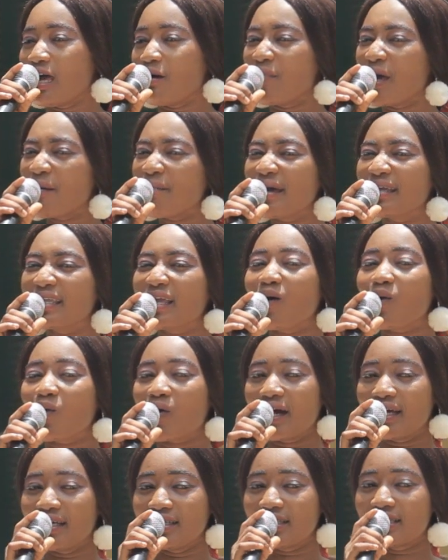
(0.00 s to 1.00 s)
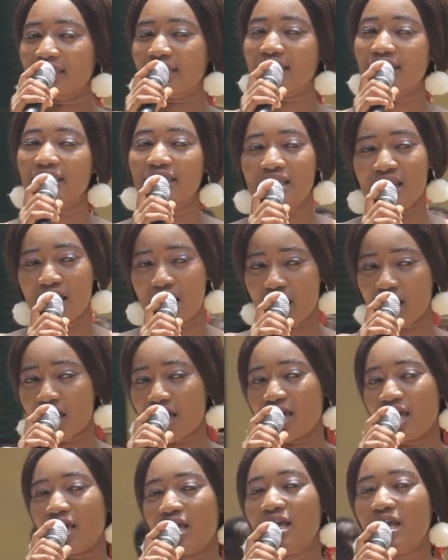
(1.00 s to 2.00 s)
A man, your white, yeah.
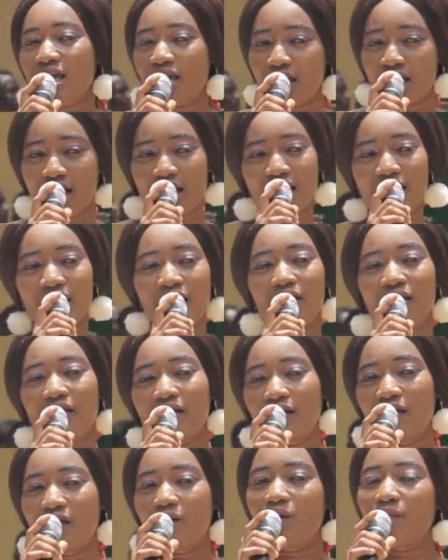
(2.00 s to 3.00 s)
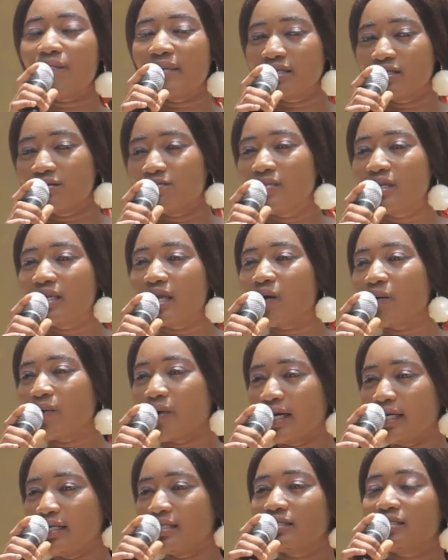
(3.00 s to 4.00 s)
A man, to me, your
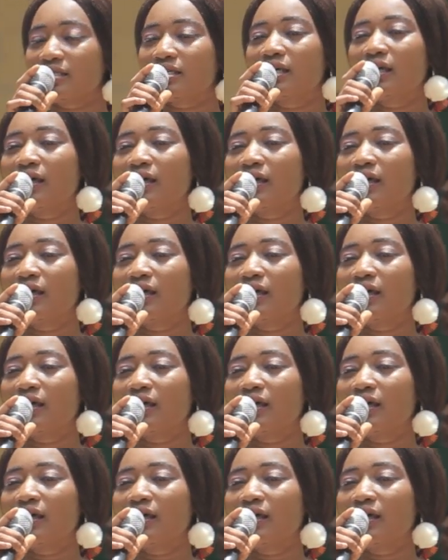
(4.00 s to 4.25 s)
white.